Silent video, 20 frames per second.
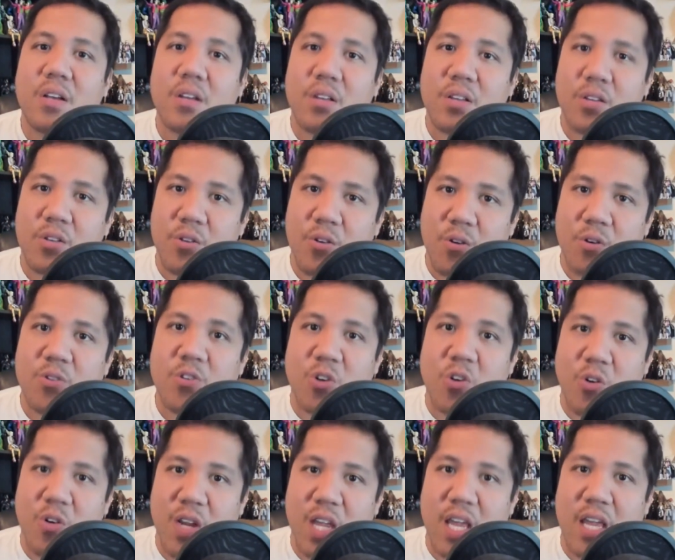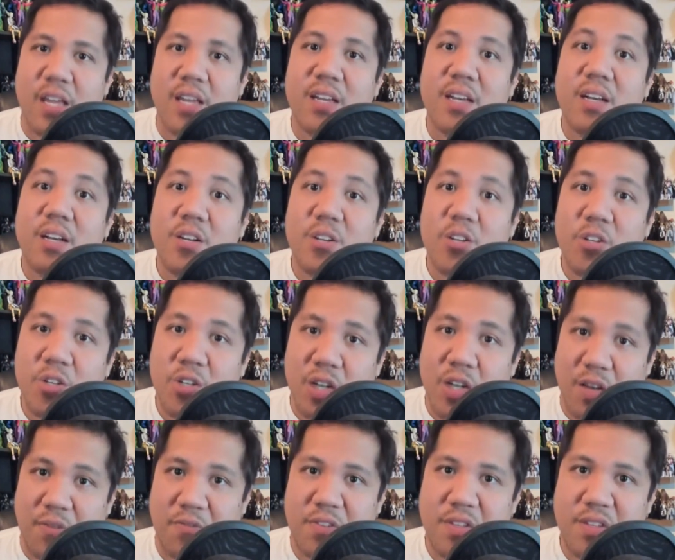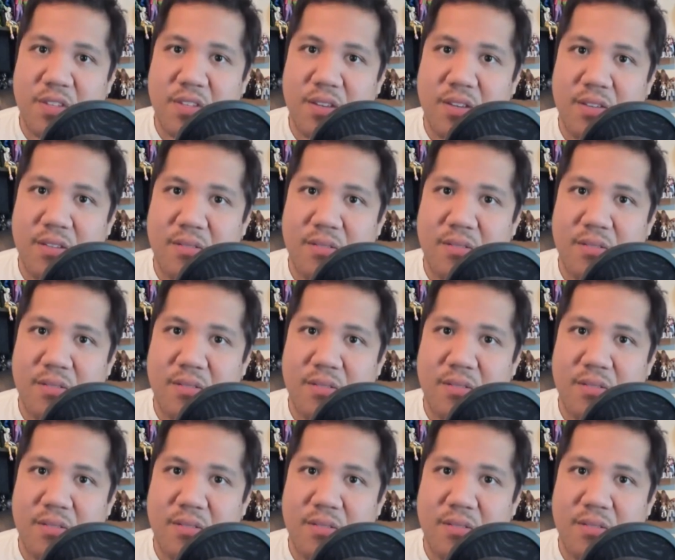your journey shifts.